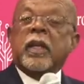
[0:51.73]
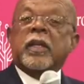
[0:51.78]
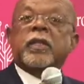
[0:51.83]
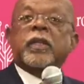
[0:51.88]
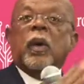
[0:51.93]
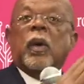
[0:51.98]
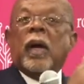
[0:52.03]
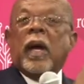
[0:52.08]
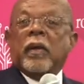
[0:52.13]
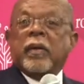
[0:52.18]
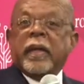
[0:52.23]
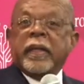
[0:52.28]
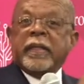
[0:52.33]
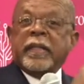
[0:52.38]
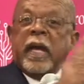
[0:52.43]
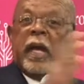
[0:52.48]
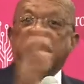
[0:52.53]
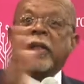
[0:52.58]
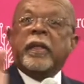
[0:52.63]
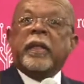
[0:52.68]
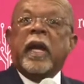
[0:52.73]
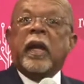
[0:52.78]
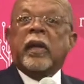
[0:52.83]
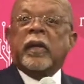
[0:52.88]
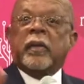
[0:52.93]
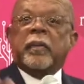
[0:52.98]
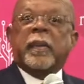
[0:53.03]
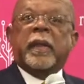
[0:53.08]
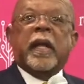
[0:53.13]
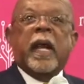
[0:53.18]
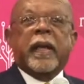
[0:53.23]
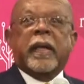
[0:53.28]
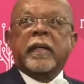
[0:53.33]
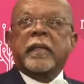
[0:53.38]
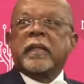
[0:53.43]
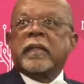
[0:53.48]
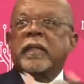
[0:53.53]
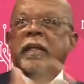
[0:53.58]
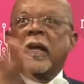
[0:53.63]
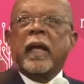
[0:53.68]
So I could tell the narrative, but I
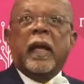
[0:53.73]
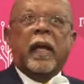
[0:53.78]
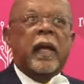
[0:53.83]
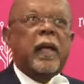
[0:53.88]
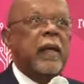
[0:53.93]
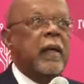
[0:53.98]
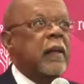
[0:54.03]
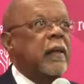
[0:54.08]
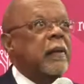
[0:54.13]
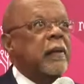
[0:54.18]
can say,